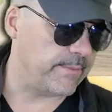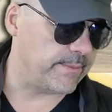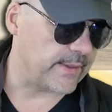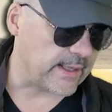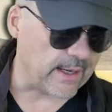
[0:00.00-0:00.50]

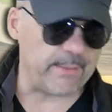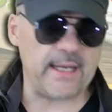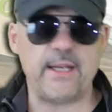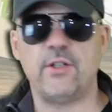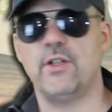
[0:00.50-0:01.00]
the
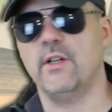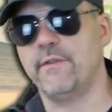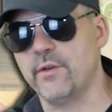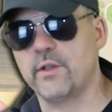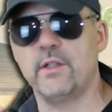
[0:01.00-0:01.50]
combination of
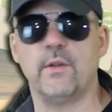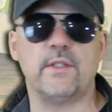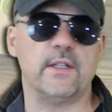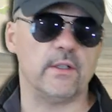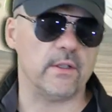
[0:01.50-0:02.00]

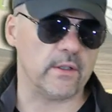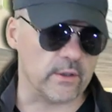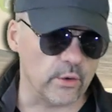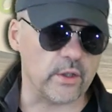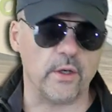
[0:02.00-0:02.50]
fructose and
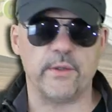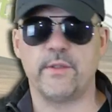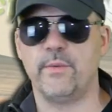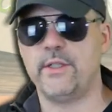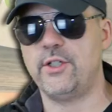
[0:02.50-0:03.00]

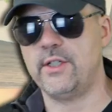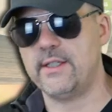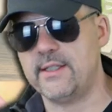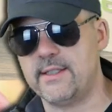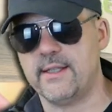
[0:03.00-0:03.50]
glucose, which
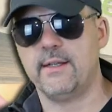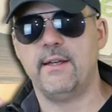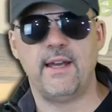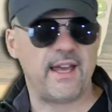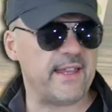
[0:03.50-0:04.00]
is, uh,
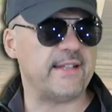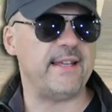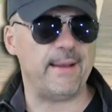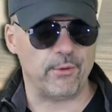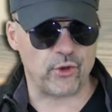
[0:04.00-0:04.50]
I think,
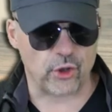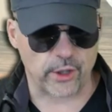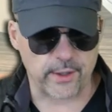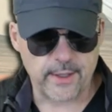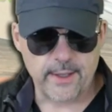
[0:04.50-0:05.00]
table sugar.